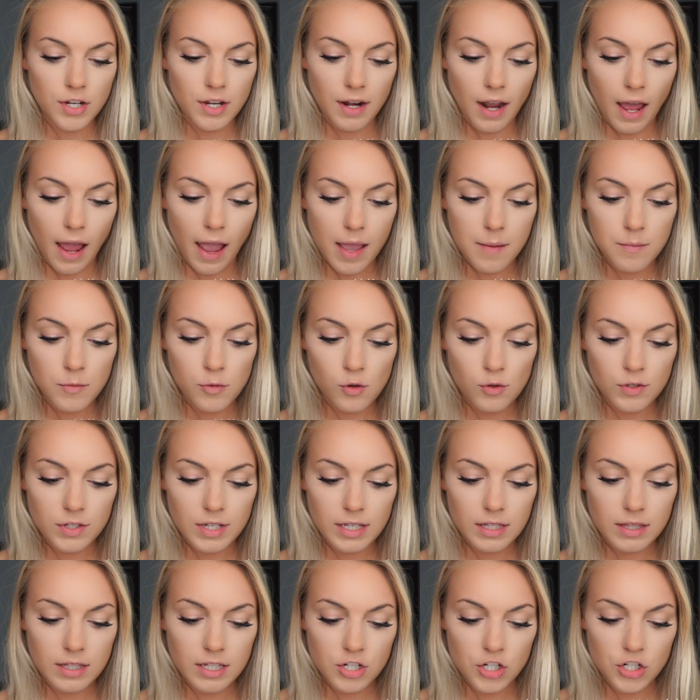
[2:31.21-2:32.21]
and I'm
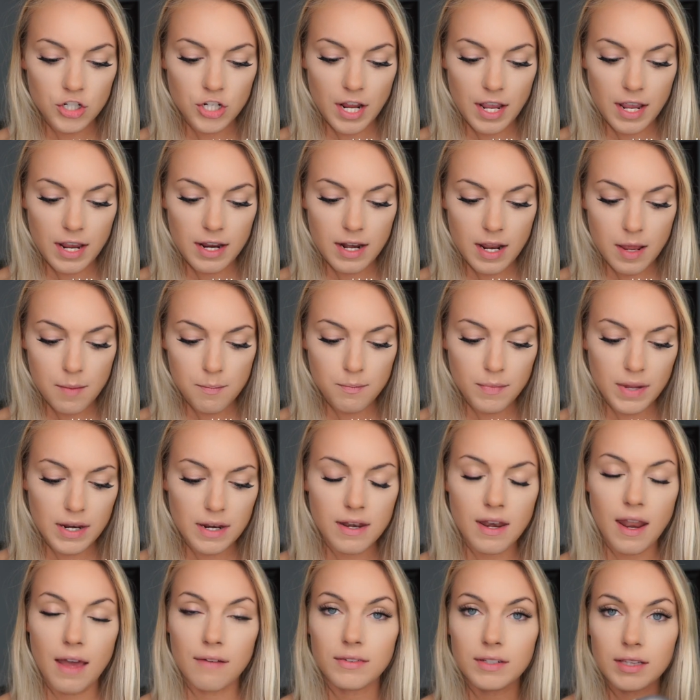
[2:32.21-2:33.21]
using the shade
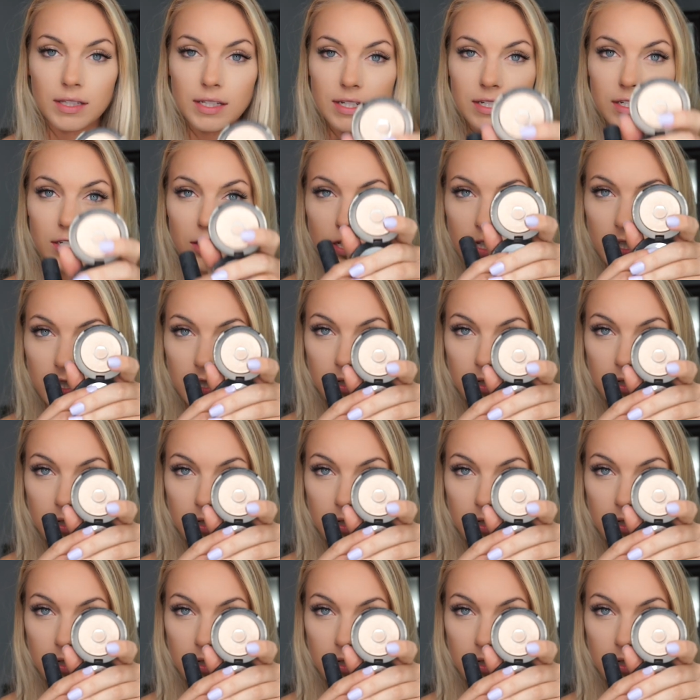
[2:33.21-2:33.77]
Benevolent.